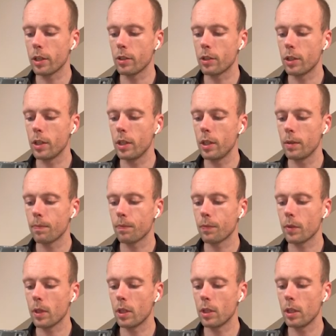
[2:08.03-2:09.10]
see.
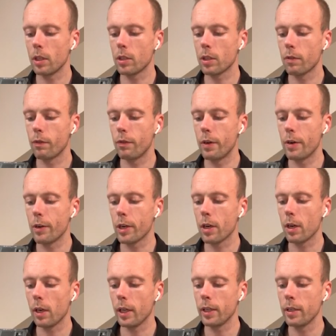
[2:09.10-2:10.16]
It's very
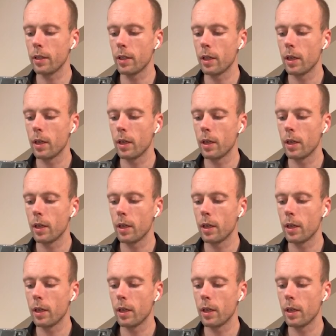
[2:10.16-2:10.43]
clean.